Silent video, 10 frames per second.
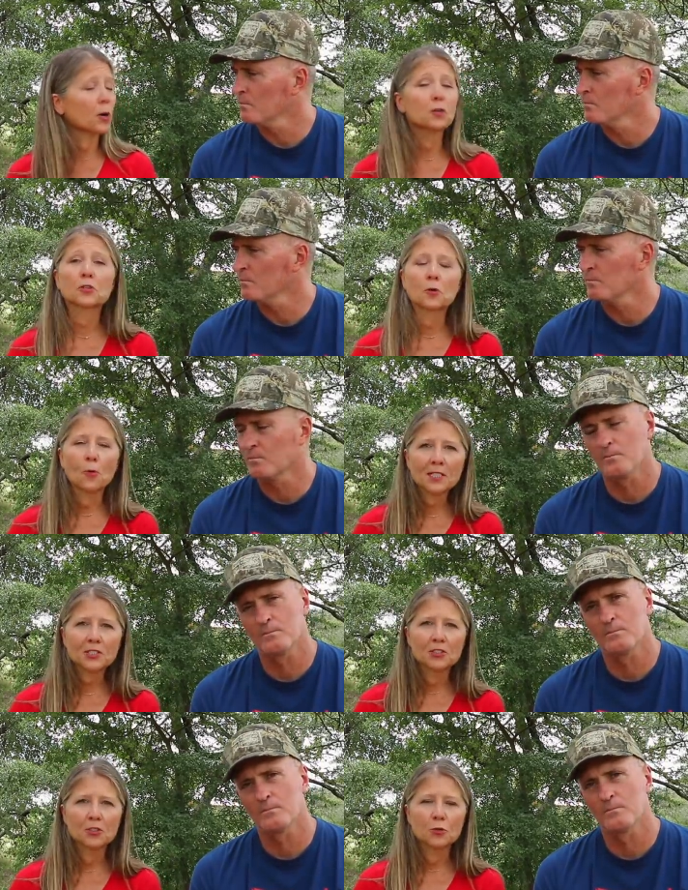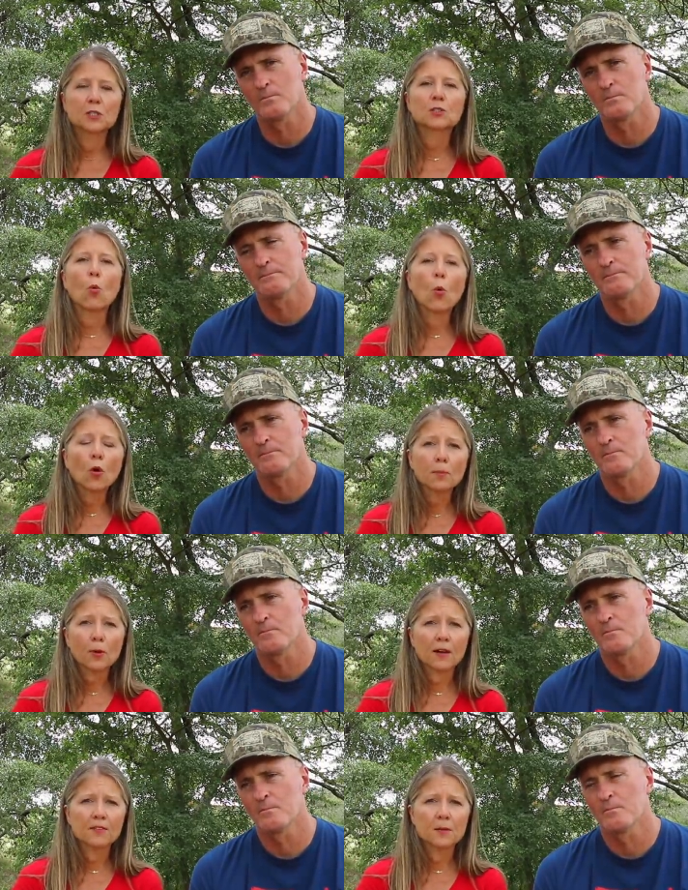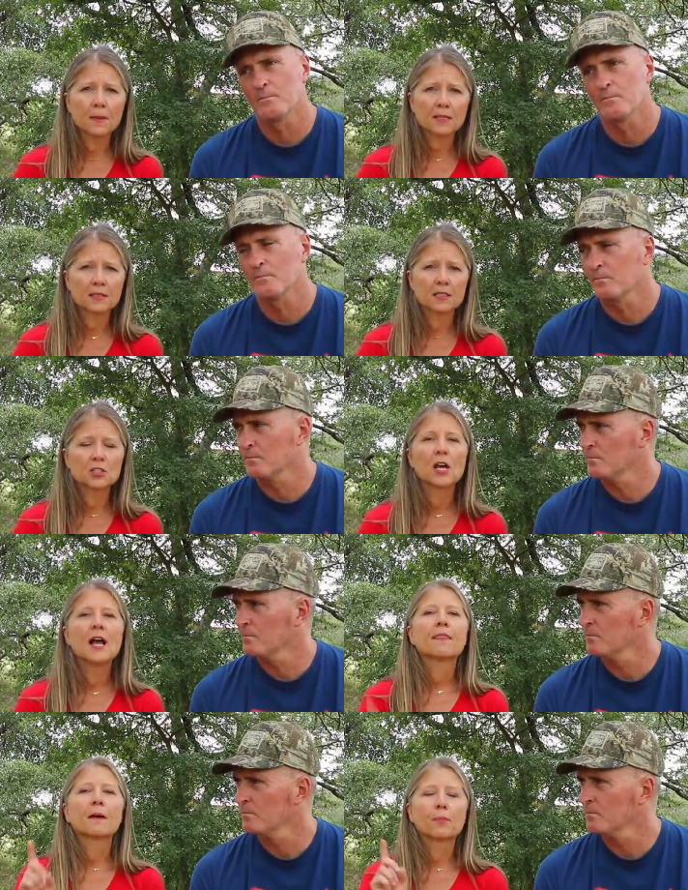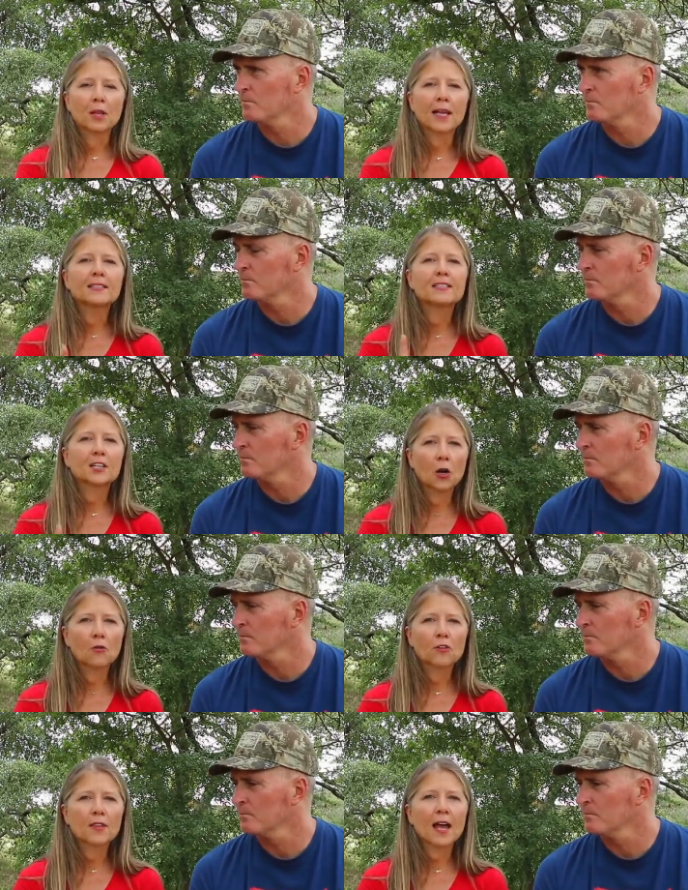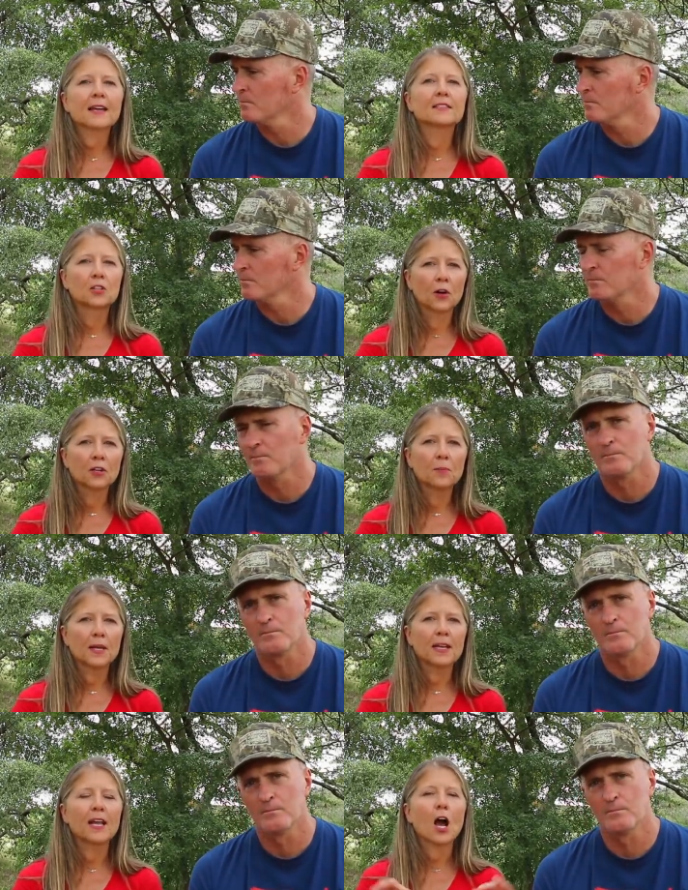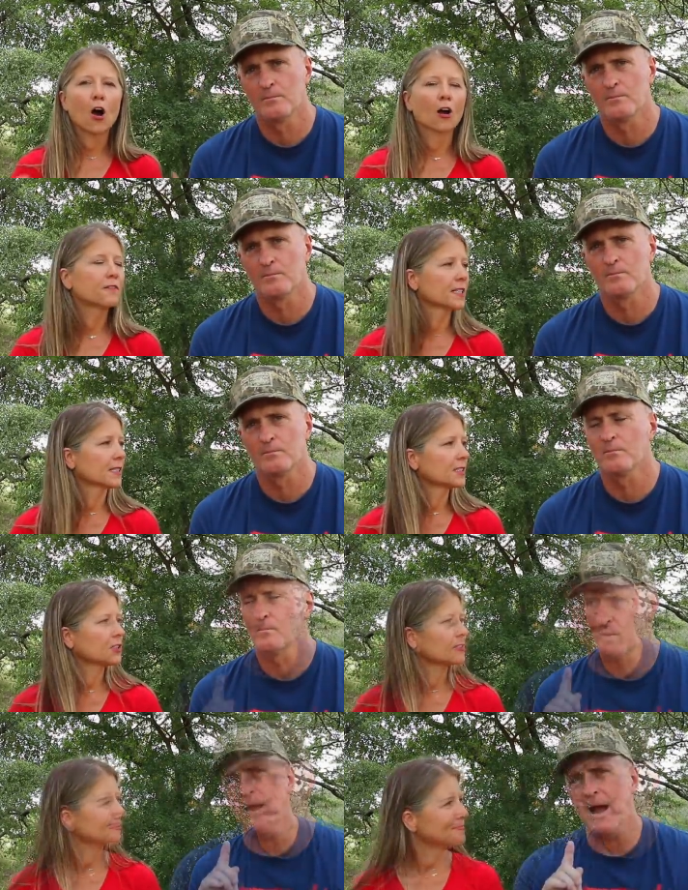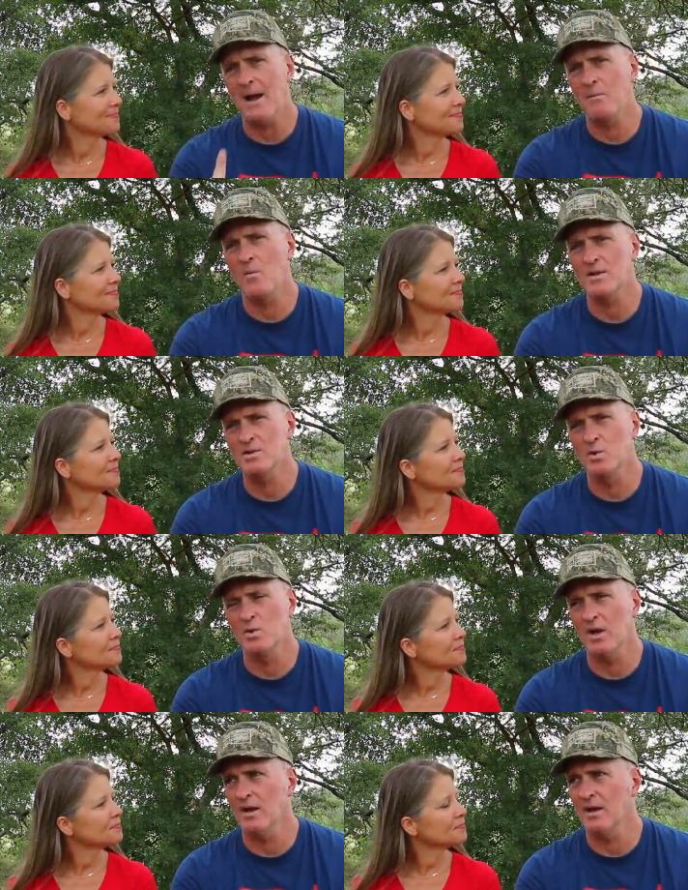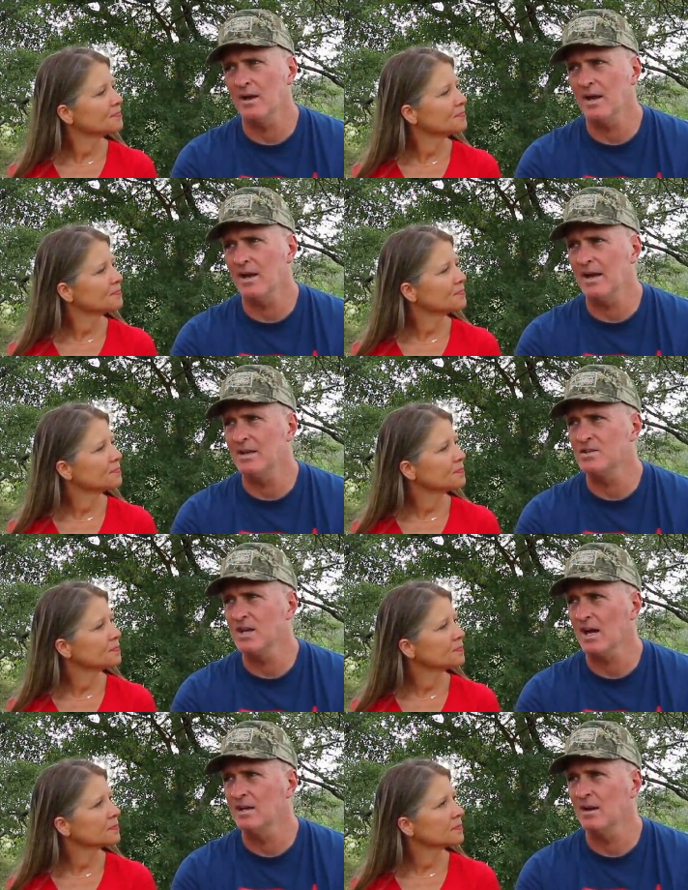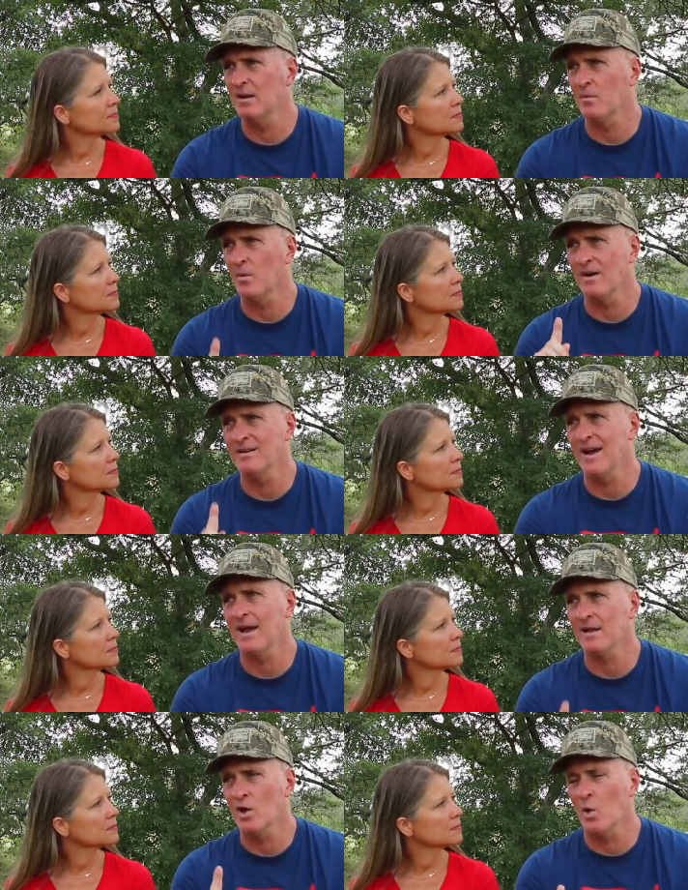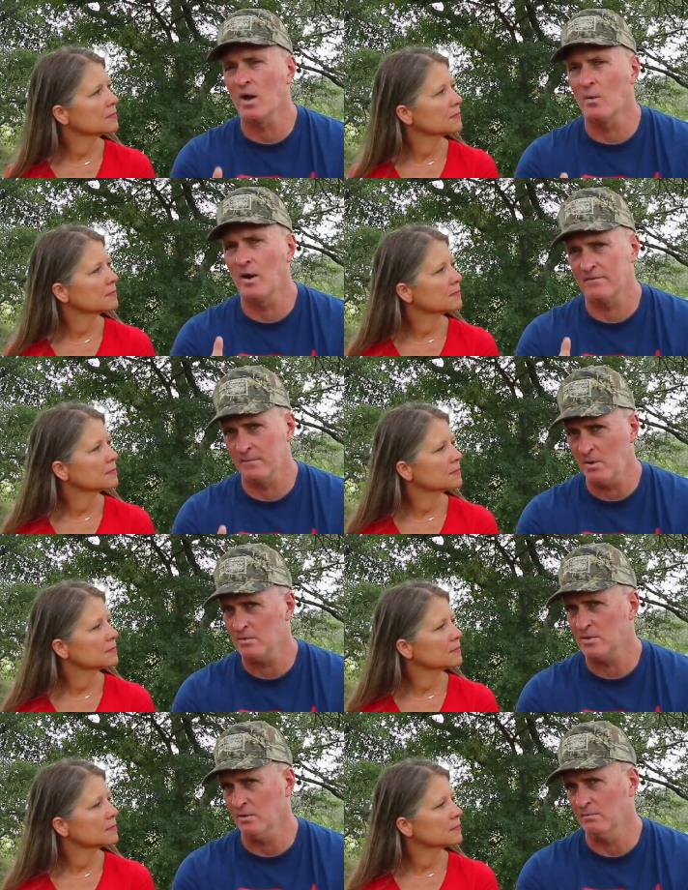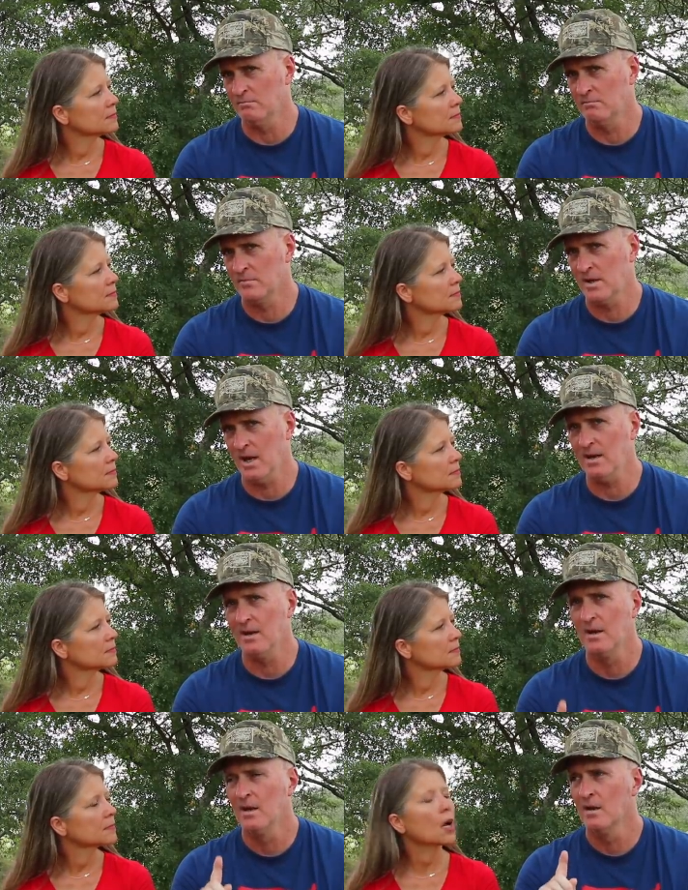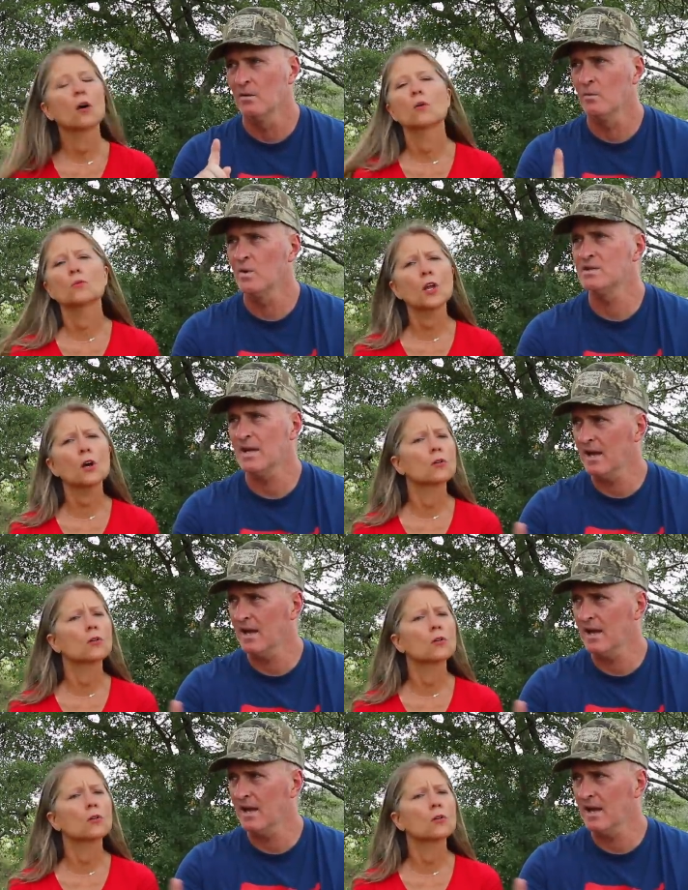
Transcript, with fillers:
Speaker 1: pose a question to us or a private message, the place to go for that is going to be RVillage.
Speaker 2: Yeah, I want to inject here that we are not going away from YouTube. Okay.
Speaker 1: Oh, we no.